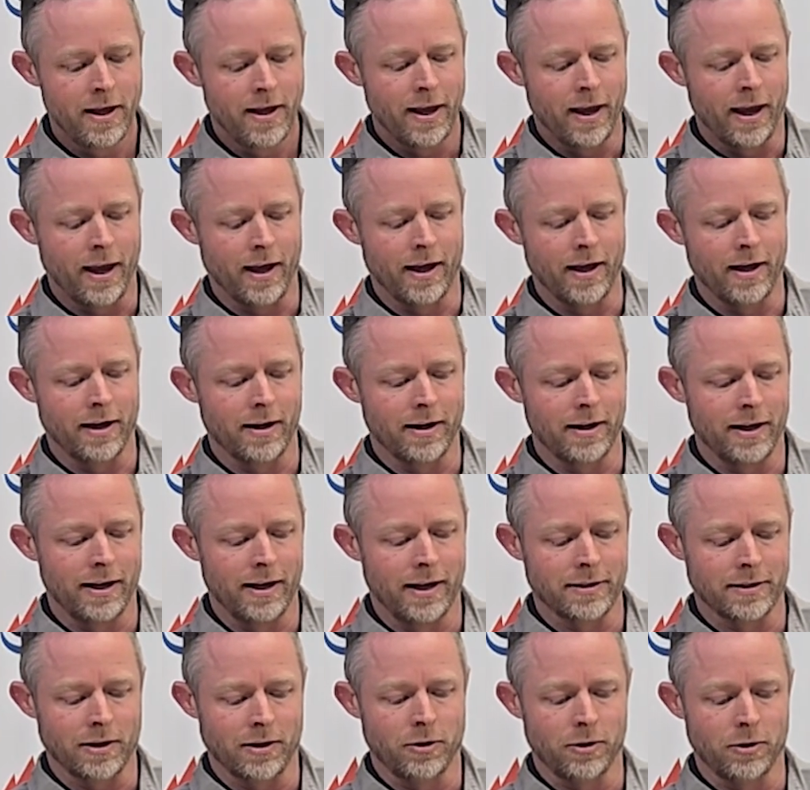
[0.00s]
And it
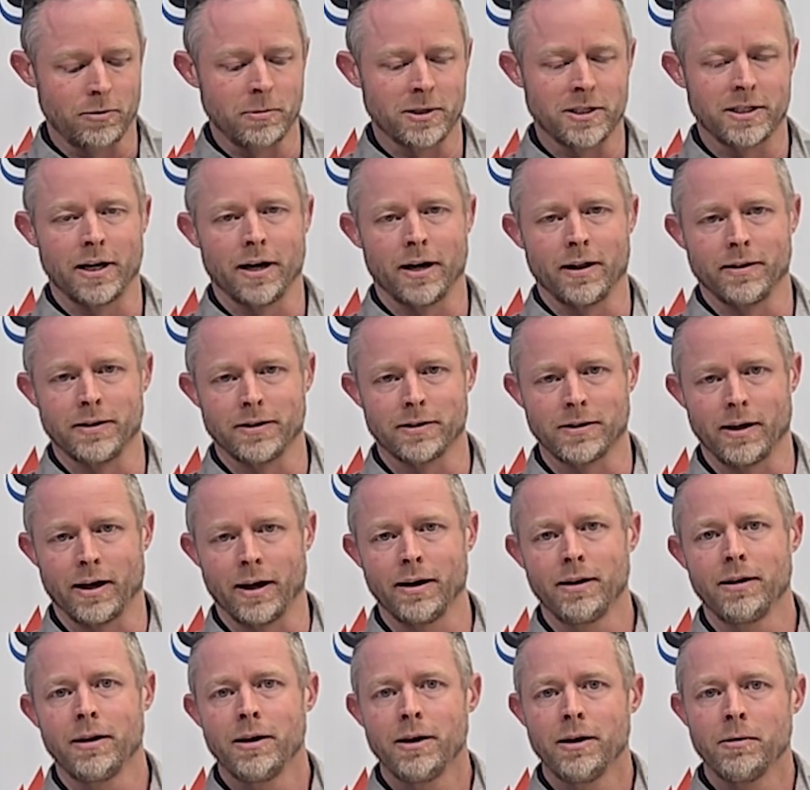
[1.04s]
has a thermostat on the
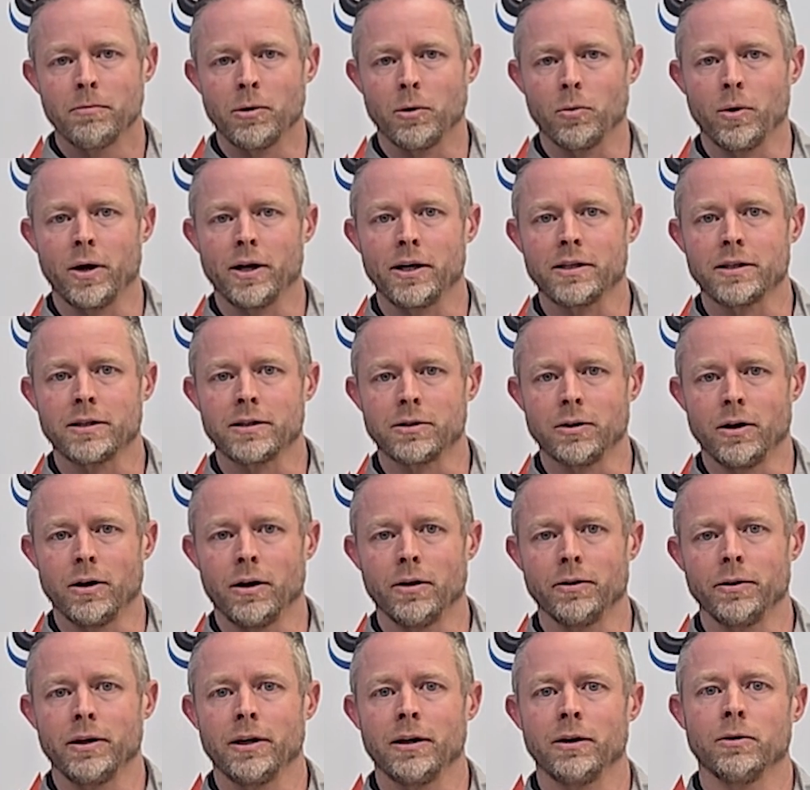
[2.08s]
side, but when
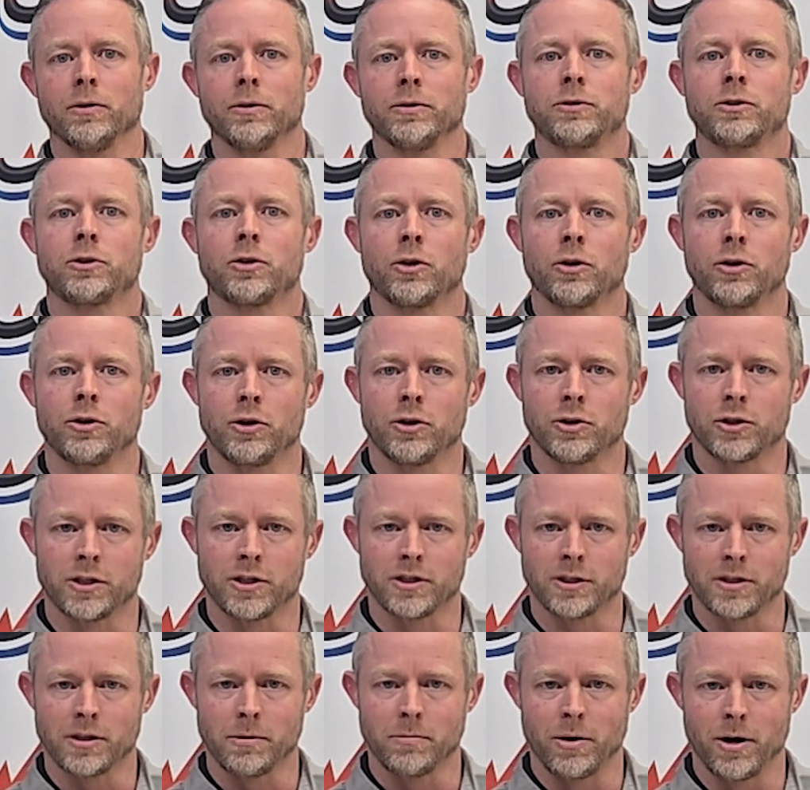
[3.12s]
installed, it'll turn your
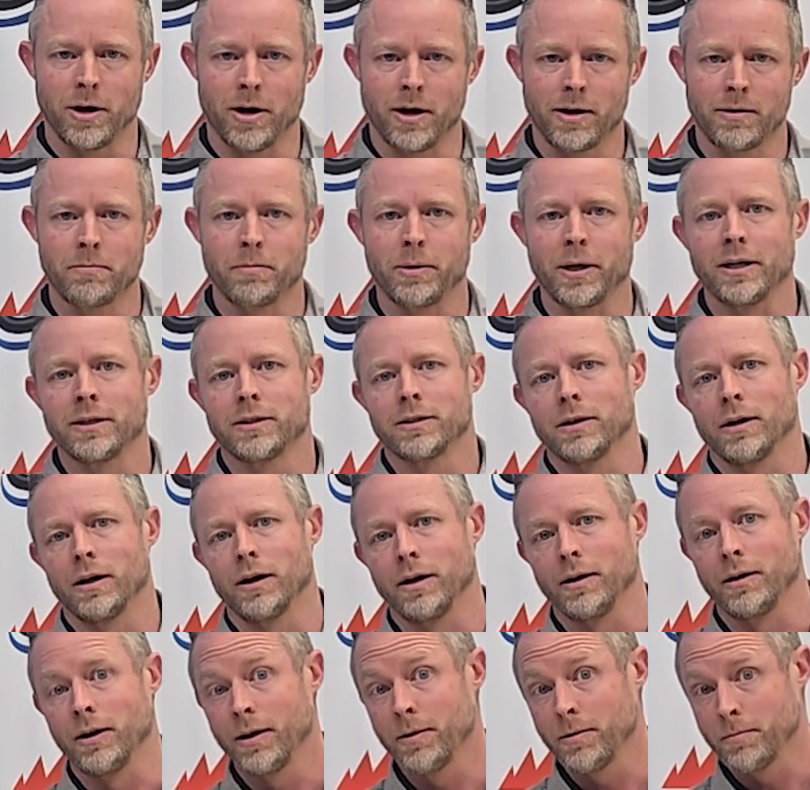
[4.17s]
system on based
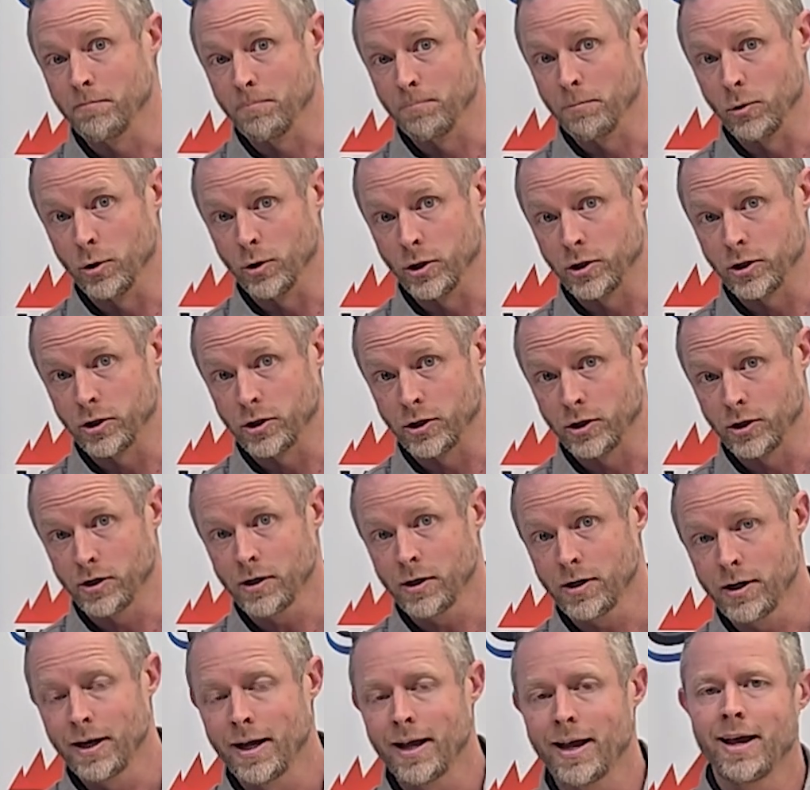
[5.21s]
on moisture
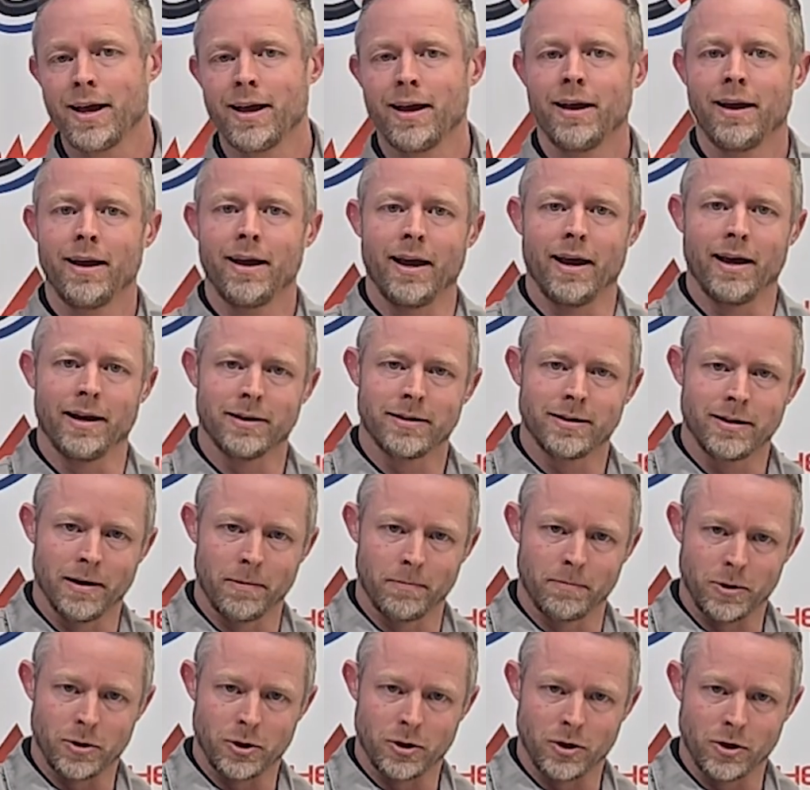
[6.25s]
and
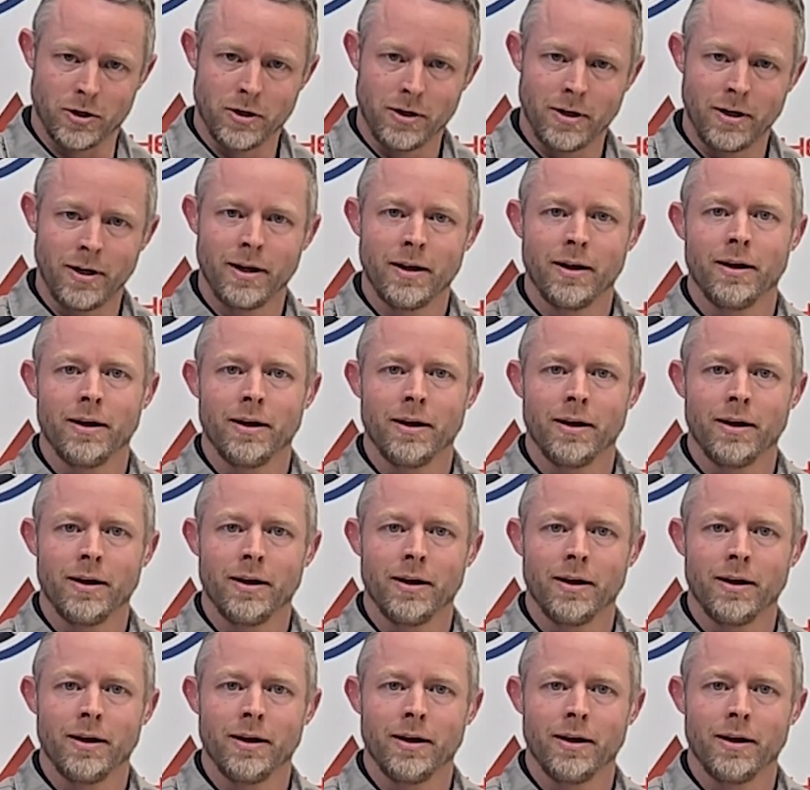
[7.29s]
temperature.